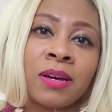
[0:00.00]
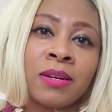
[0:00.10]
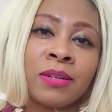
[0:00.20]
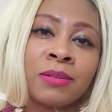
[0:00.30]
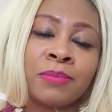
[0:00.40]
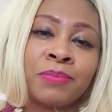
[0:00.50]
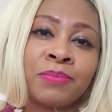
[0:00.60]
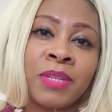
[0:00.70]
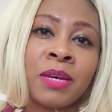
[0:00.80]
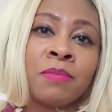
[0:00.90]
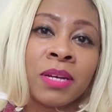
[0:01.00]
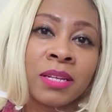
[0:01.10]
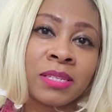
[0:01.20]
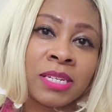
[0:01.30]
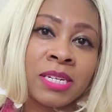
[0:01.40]
the
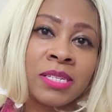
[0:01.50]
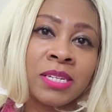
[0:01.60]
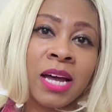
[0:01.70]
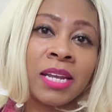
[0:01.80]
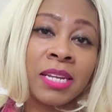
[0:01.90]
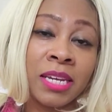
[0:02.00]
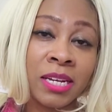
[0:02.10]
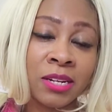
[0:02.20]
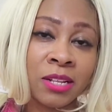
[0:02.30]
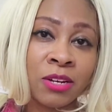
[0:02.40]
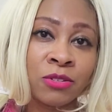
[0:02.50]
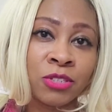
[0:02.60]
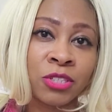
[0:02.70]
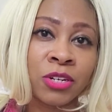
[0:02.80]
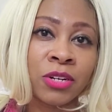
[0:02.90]
ability to not need
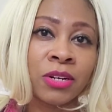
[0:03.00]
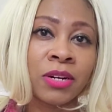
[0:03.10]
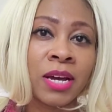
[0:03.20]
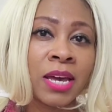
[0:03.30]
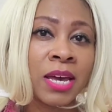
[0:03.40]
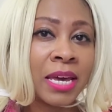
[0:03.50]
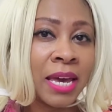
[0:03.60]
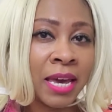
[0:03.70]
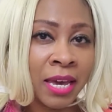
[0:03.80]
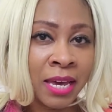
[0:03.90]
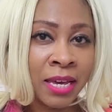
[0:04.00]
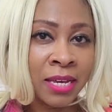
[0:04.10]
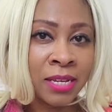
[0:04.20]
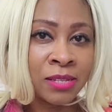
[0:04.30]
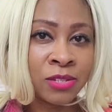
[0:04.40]
closure,
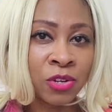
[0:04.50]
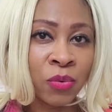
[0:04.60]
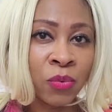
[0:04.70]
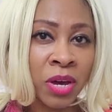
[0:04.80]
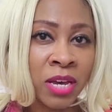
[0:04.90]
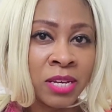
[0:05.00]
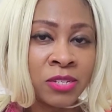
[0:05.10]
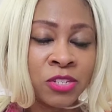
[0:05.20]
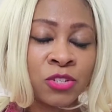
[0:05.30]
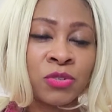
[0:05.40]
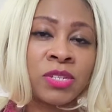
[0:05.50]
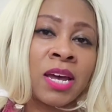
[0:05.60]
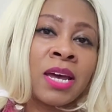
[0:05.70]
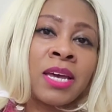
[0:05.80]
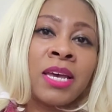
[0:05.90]
and ways to
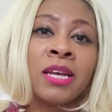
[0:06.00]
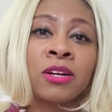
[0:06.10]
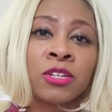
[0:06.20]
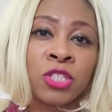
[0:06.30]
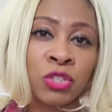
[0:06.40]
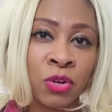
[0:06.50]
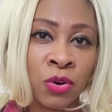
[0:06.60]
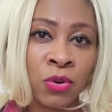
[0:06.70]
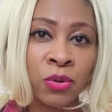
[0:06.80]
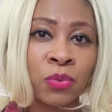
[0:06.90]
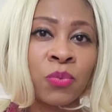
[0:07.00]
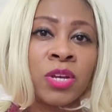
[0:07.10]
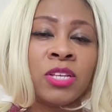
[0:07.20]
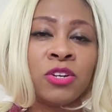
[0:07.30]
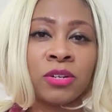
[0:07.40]
stay in control
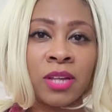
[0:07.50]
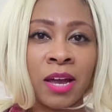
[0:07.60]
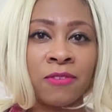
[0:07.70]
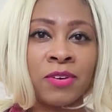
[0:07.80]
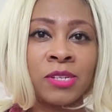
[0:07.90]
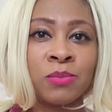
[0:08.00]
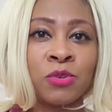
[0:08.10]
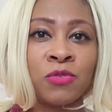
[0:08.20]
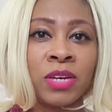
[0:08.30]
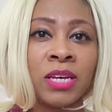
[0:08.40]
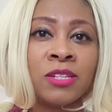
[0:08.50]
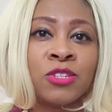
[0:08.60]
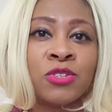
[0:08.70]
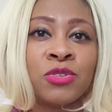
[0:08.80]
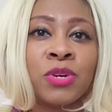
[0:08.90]
when your life is moving
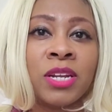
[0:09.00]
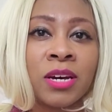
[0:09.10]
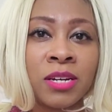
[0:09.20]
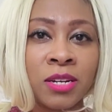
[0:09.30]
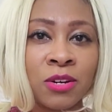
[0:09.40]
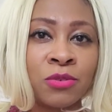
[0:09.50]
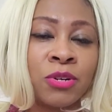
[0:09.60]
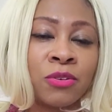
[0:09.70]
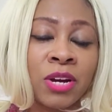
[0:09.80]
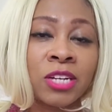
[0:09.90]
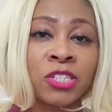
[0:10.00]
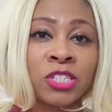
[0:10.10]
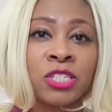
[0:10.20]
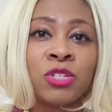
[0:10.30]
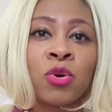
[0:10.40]
into an unknown
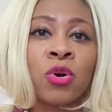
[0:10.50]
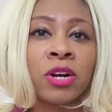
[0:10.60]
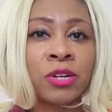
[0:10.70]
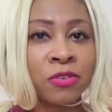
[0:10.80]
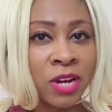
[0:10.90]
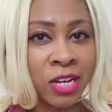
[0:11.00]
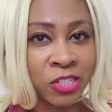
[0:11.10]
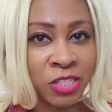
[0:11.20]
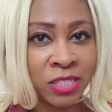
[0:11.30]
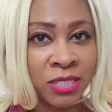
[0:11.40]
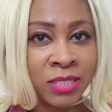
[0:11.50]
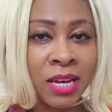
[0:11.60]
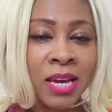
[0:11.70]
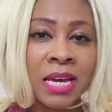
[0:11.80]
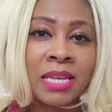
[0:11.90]
direction or a direction
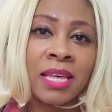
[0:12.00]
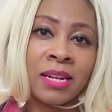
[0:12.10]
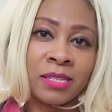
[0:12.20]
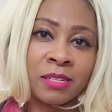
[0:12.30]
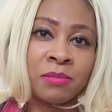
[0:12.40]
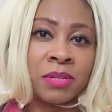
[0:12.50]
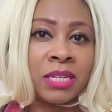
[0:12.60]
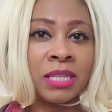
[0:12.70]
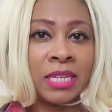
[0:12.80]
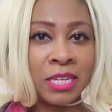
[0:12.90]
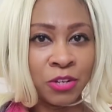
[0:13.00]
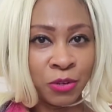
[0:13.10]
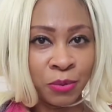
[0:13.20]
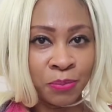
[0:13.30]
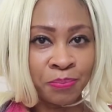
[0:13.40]
that is completely
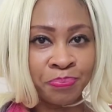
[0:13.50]
new.